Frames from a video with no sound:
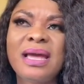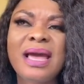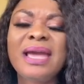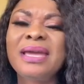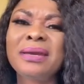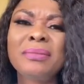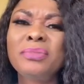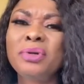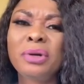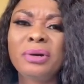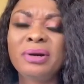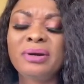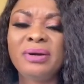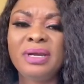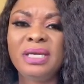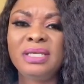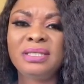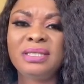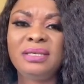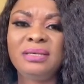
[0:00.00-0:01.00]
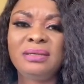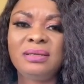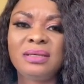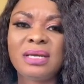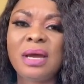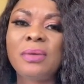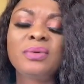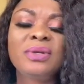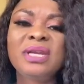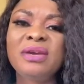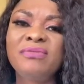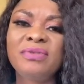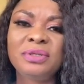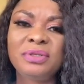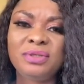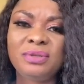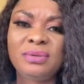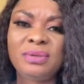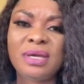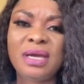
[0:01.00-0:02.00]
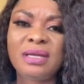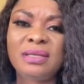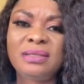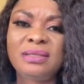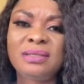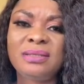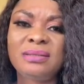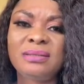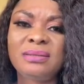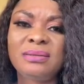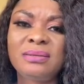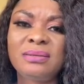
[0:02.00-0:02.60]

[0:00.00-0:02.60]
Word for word: I am not crazy. I will never do that.